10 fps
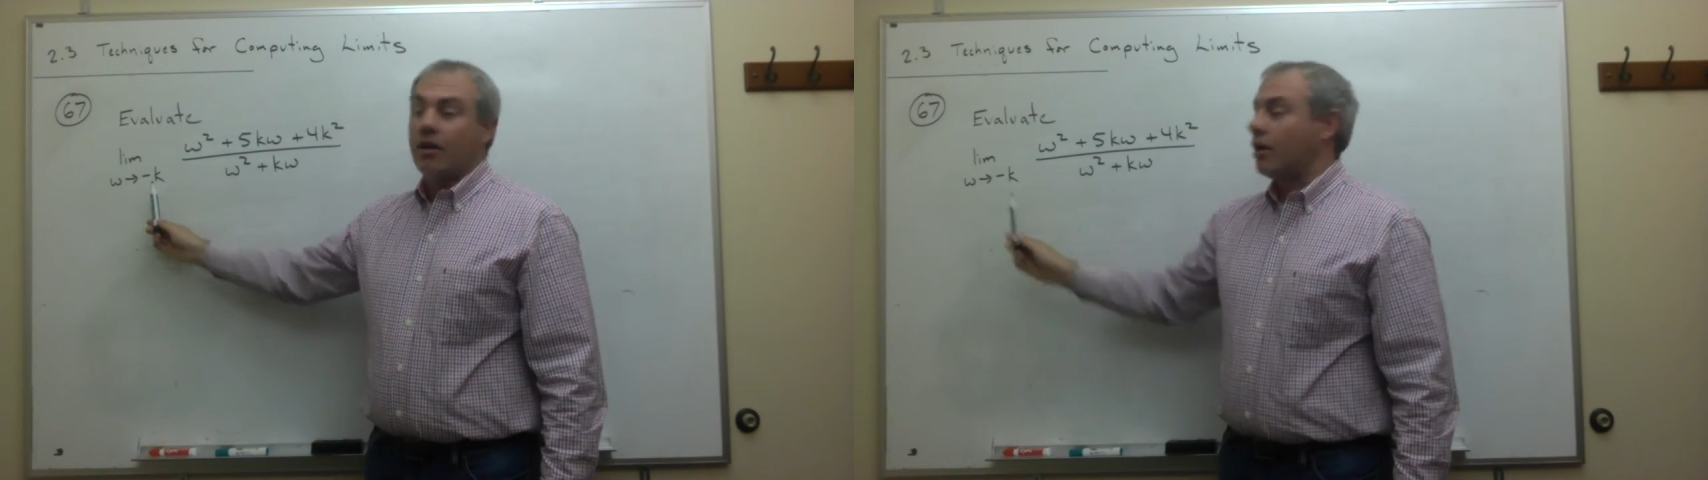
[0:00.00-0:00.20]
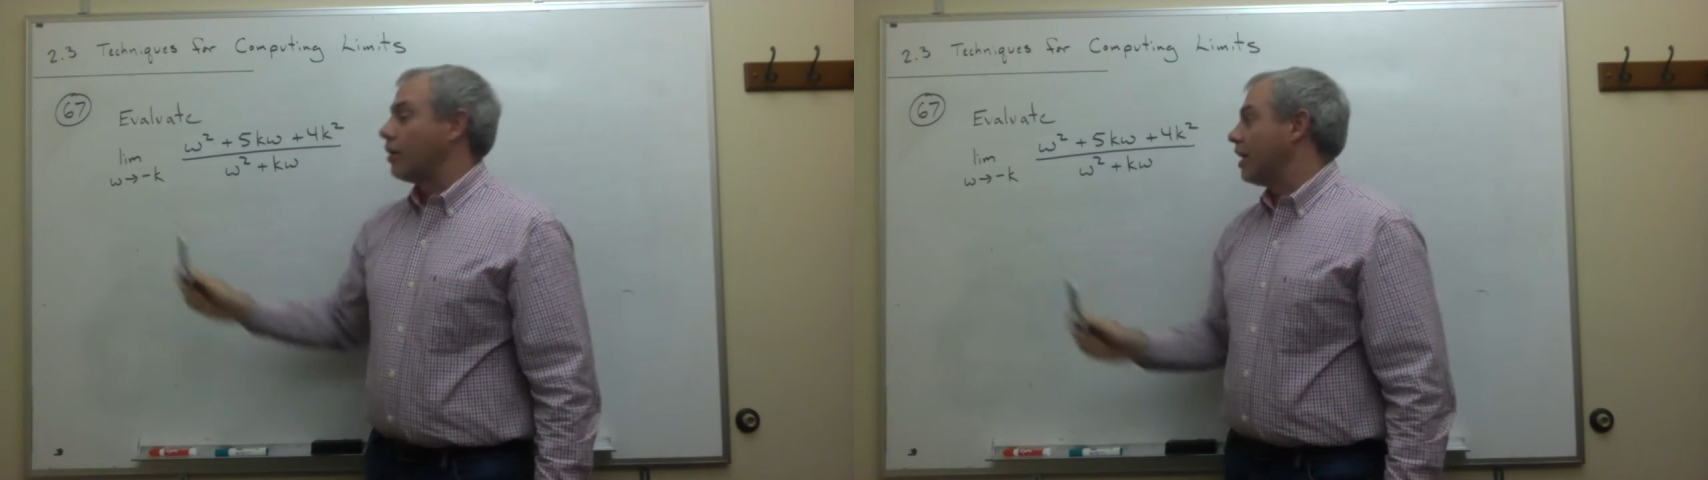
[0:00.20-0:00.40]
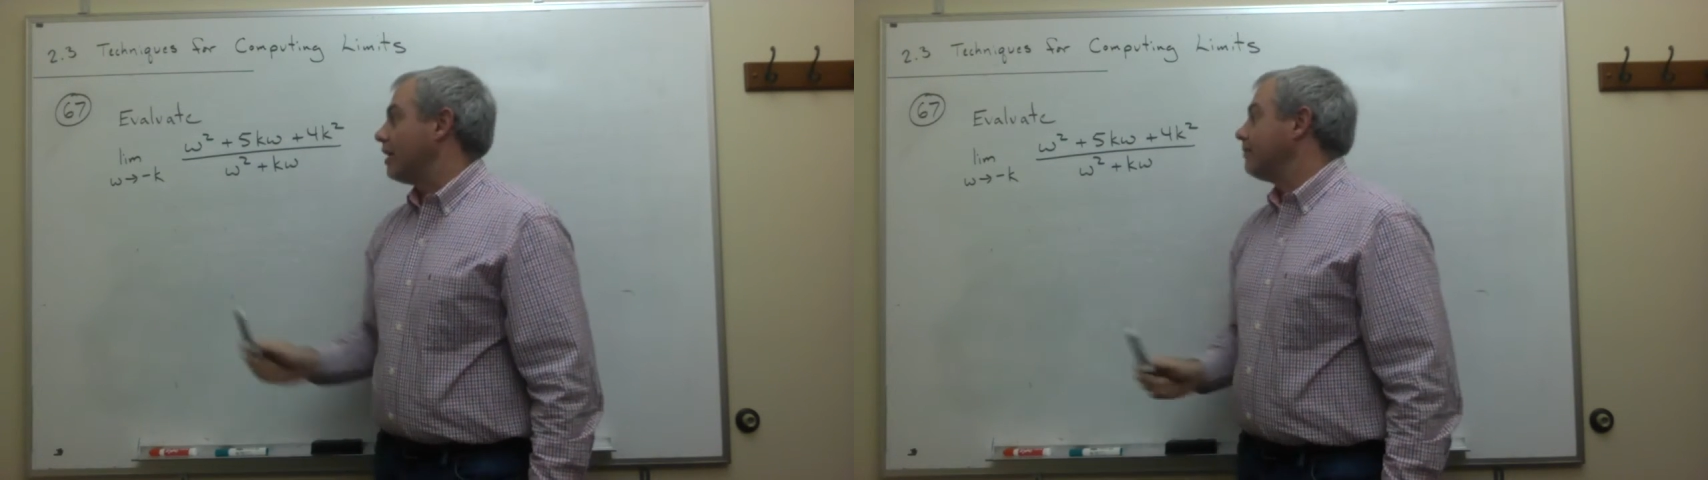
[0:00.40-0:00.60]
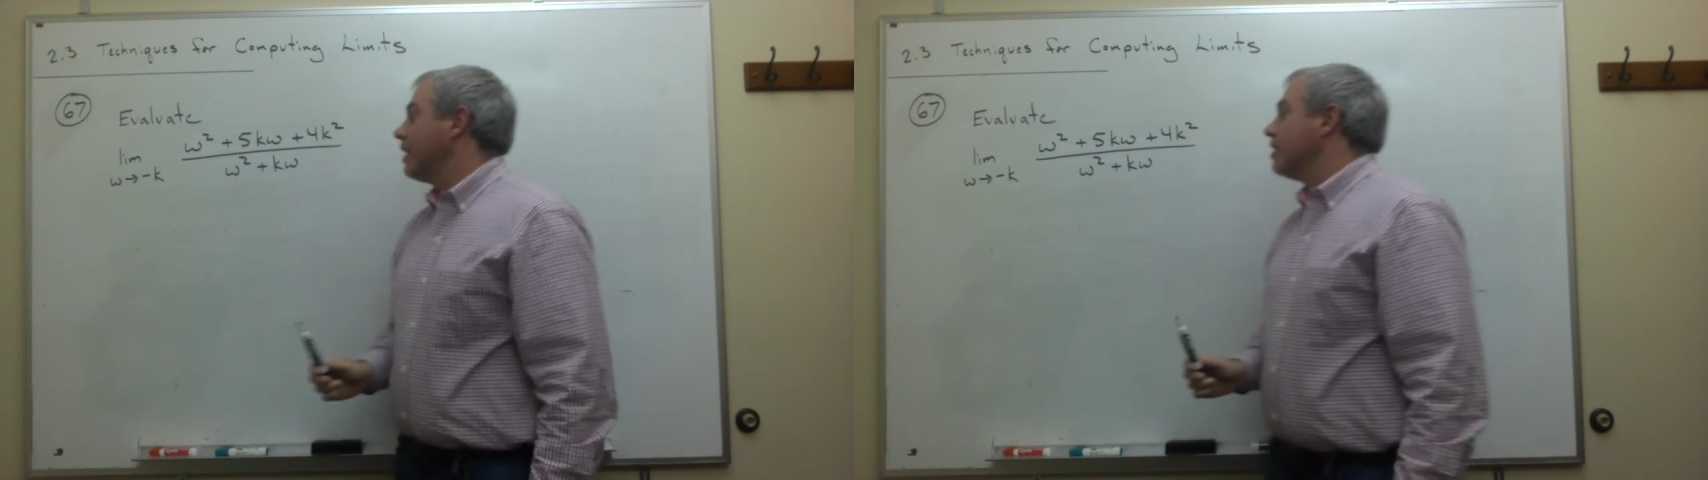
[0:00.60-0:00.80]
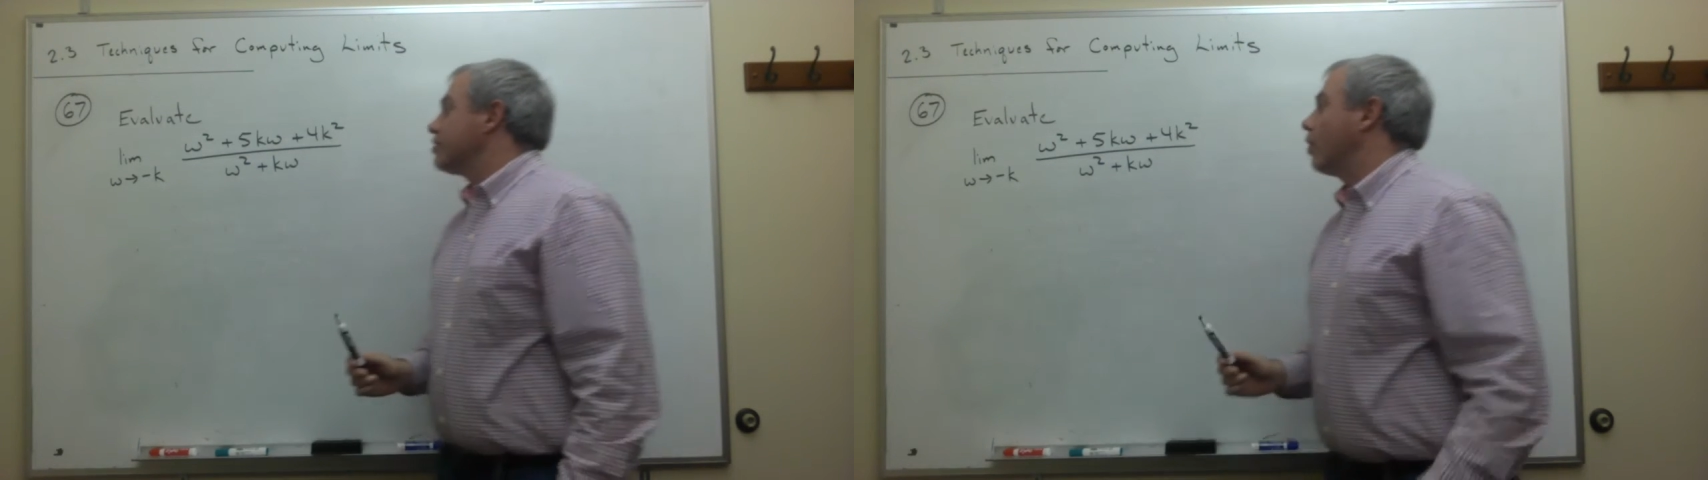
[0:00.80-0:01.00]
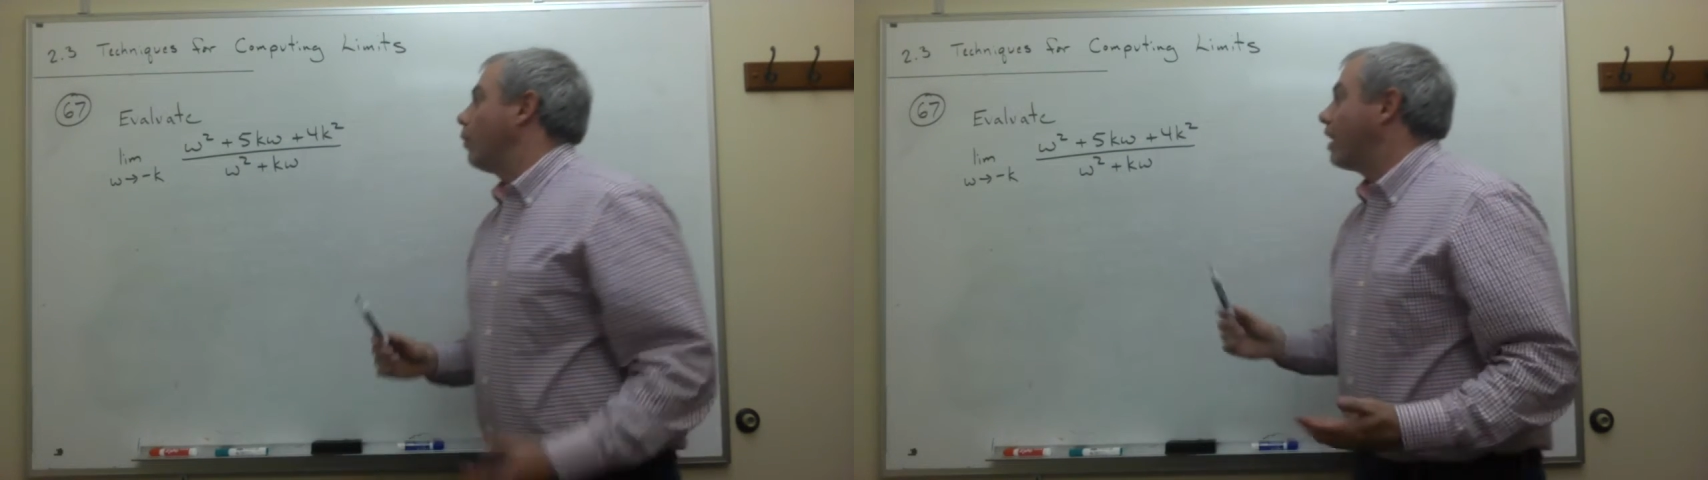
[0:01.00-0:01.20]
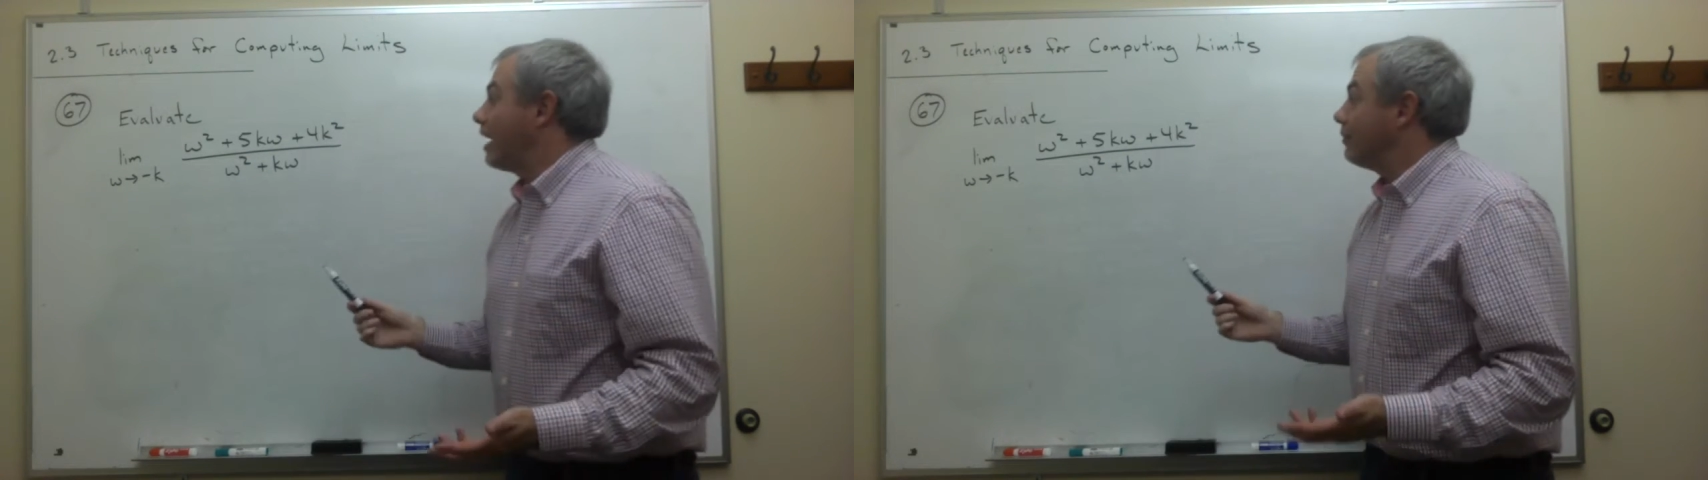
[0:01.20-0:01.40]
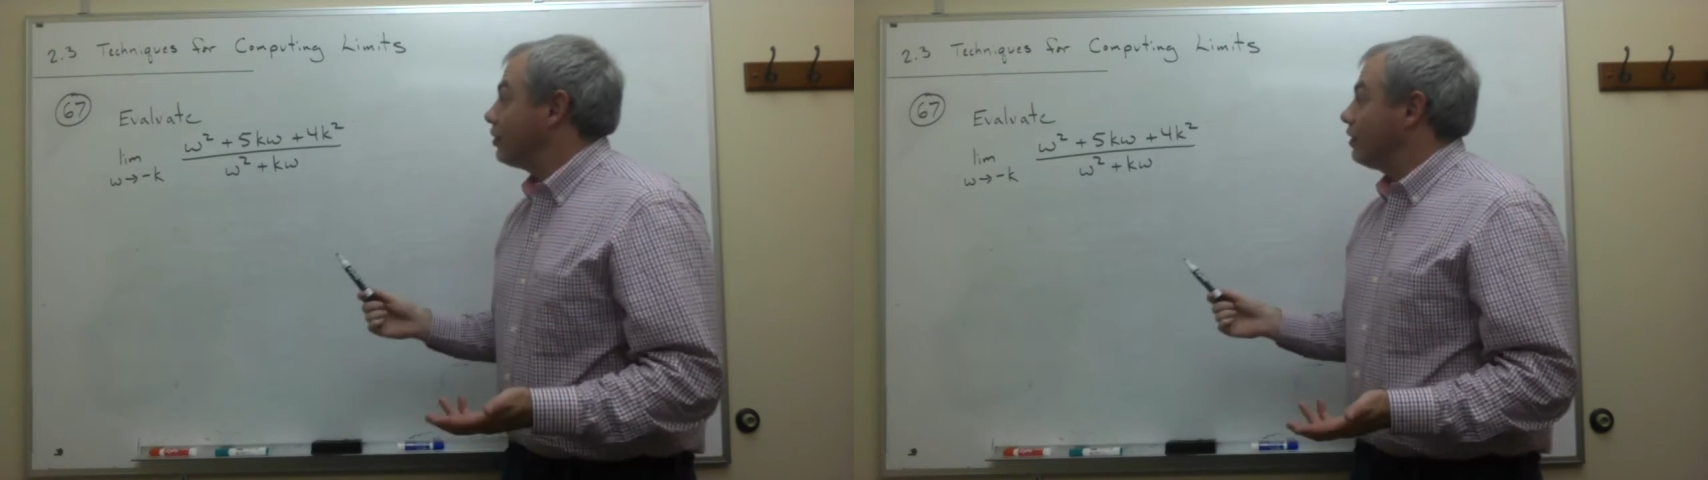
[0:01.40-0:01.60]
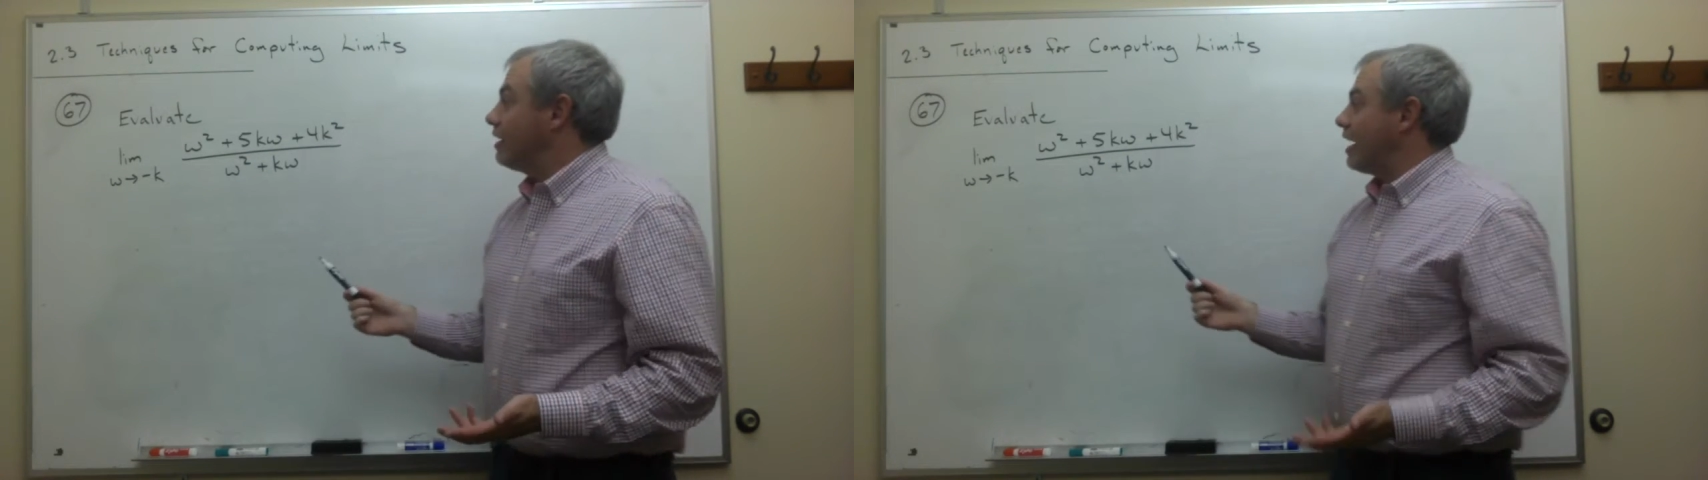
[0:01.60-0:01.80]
All right? So what I'm going